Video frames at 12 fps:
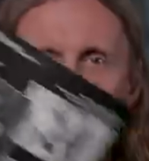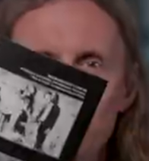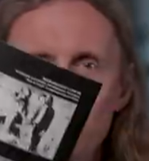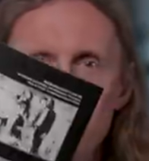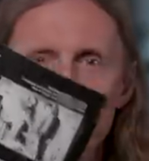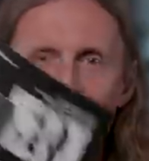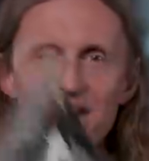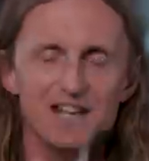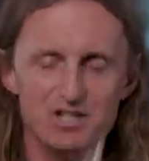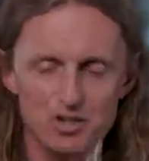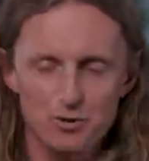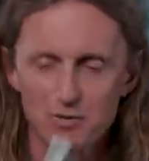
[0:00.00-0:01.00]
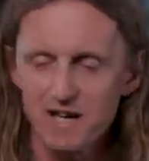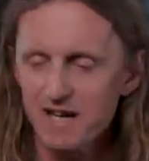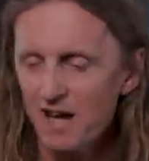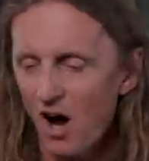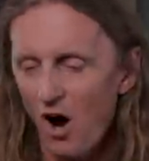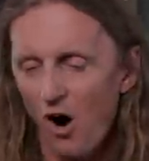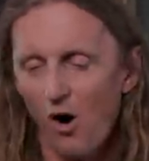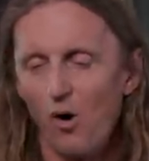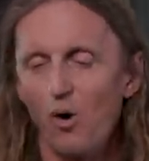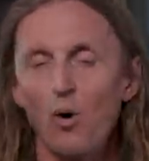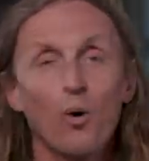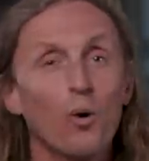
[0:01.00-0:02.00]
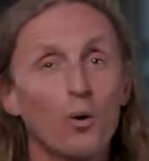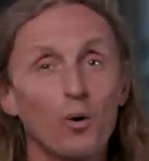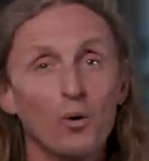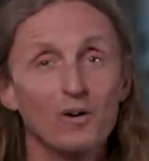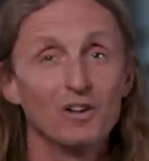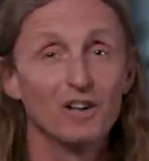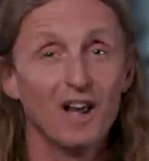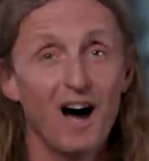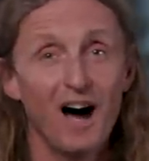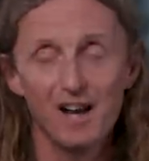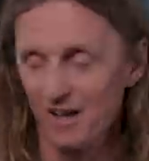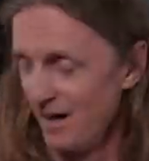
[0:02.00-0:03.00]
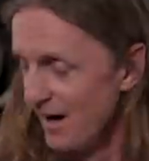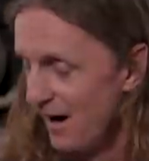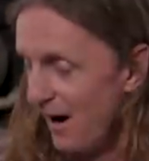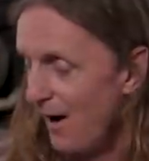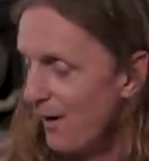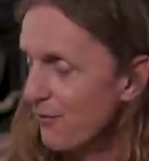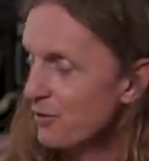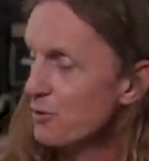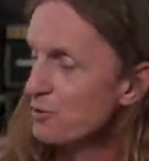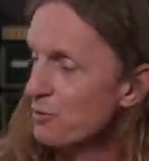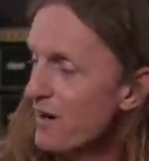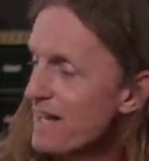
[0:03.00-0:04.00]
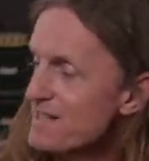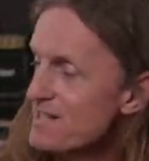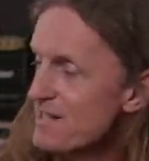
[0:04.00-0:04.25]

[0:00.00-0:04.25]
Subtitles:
a little bit of history, a whole lot of great